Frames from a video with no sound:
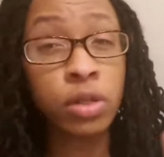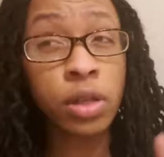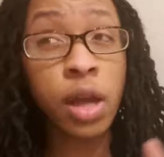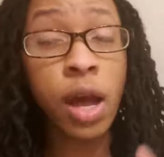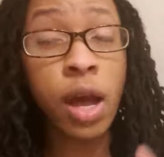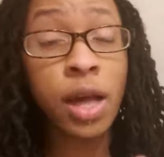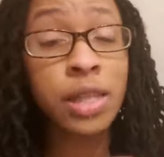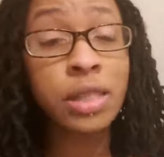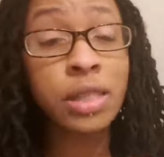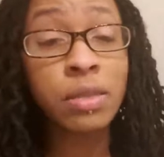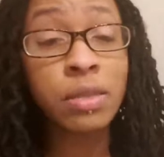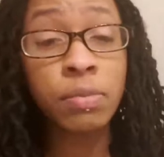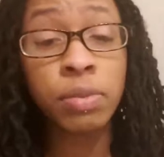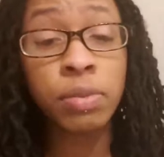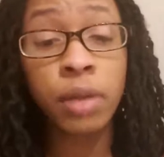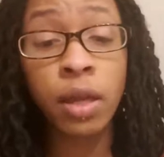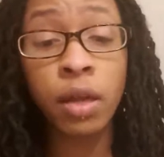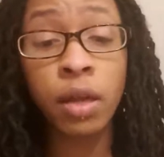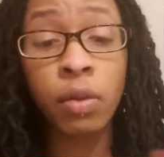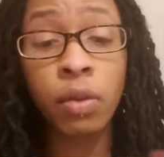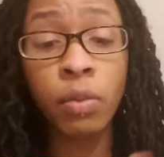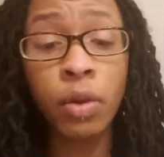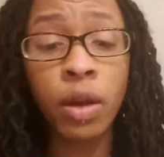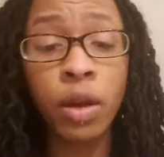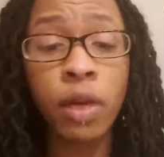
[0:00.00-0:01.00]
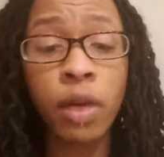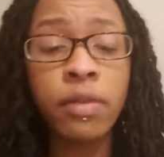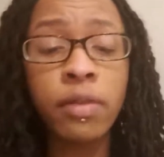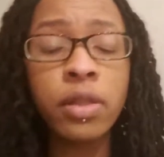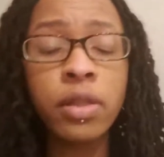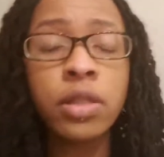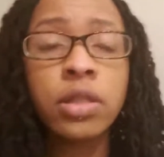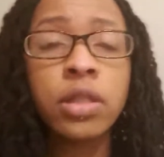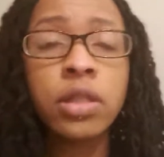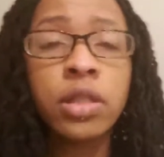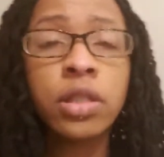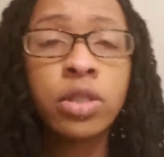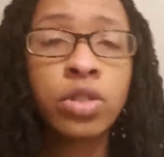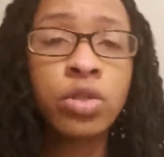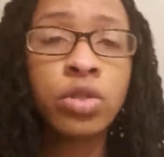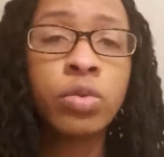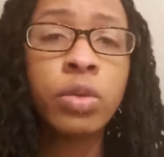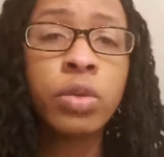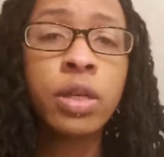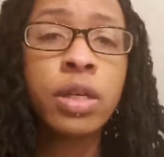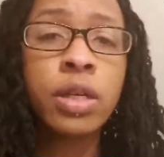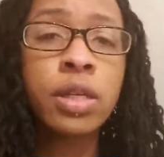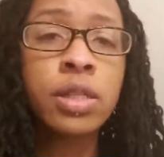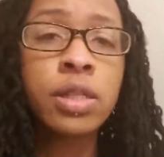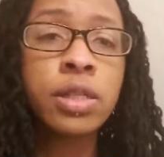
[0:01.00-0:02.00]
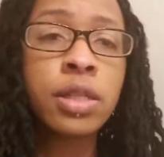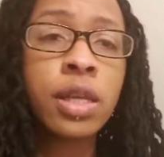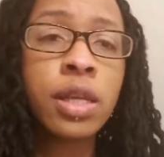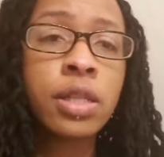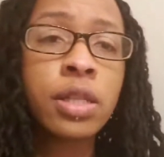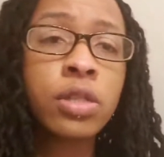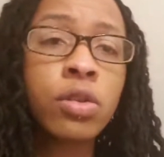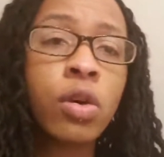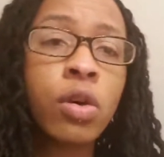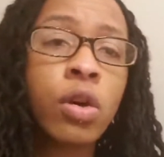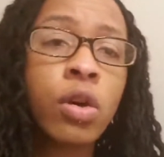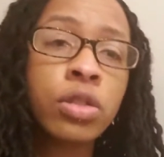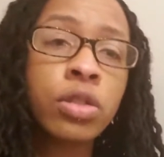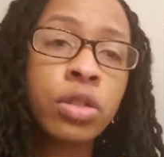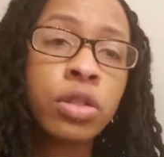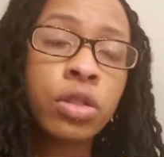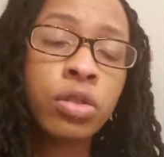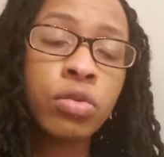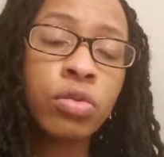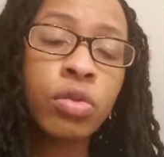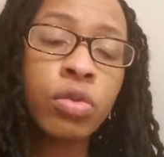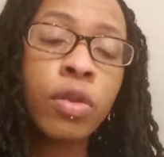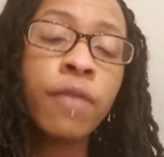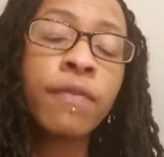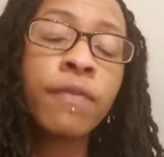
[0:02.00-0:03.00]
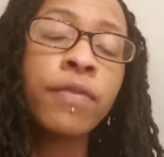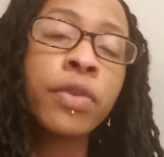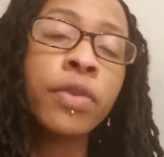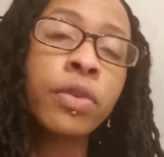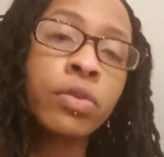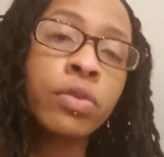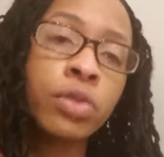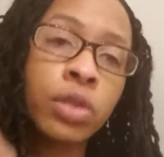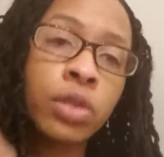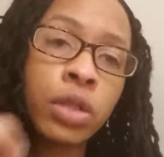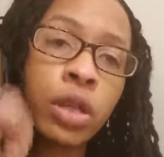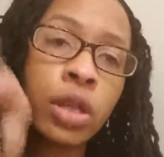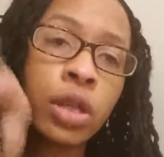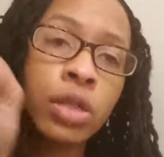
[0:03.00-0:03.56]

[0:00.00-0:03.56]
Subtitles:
contemplating whatever this issue is that's causing you confusion,